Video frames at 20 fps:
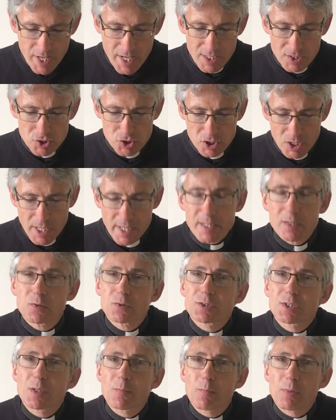where a
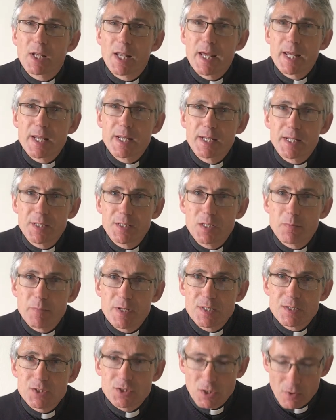child can play in the
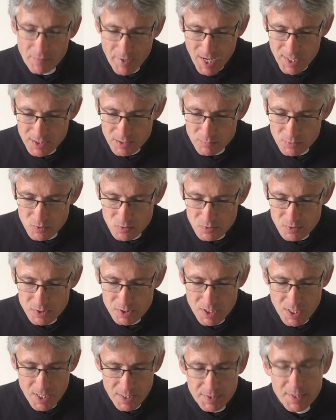midst of
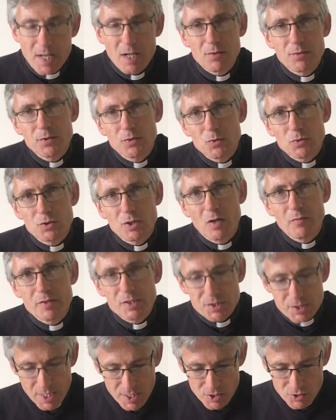animals now thought of
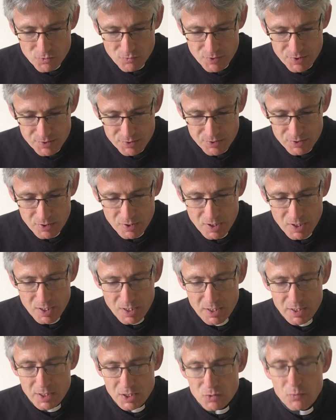as dangerous,
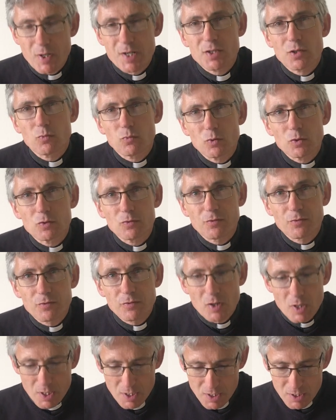and where the
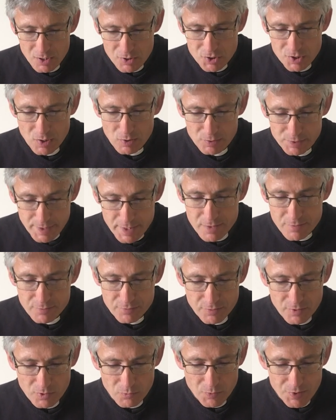wolf shall
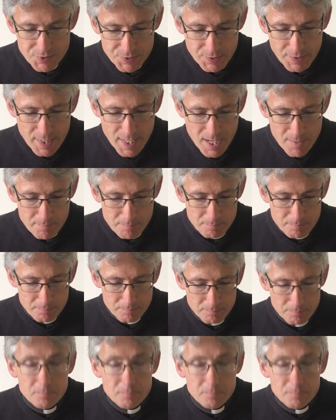live with the lamb.